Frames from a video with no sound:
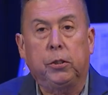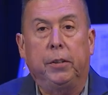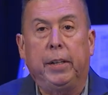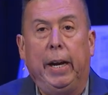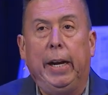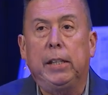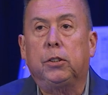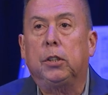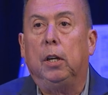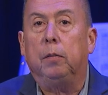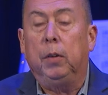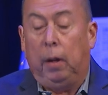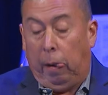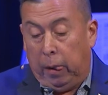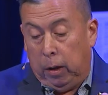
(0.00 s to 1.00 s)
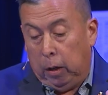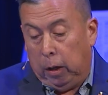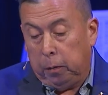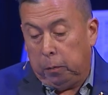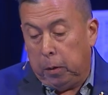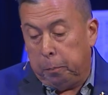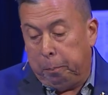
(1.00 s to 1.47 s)
the days of
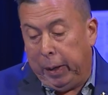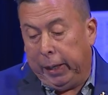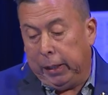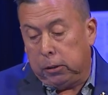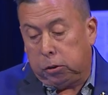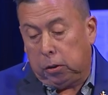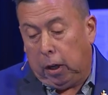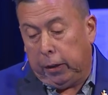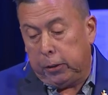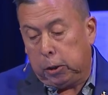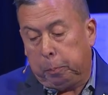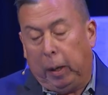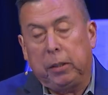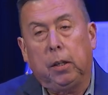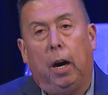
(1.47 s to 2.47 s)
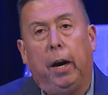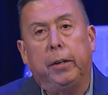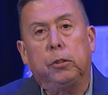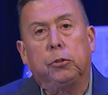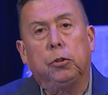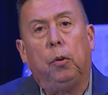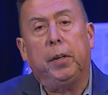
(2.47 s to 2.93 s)
being astonished by God
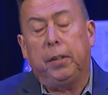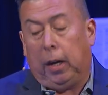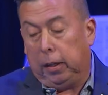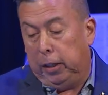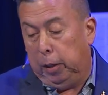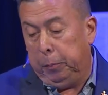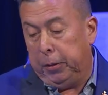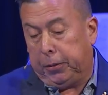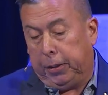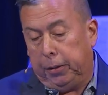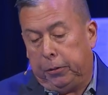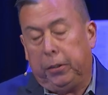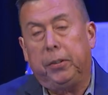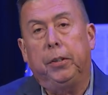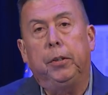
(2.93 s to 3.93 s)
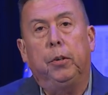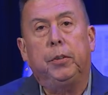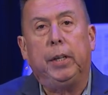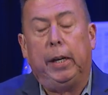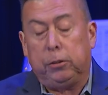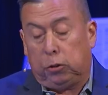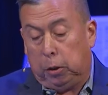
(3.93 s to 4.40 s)
is certainly not limited to the New
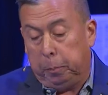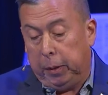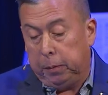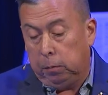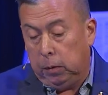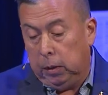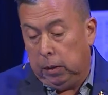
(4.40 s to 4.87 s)
Testament.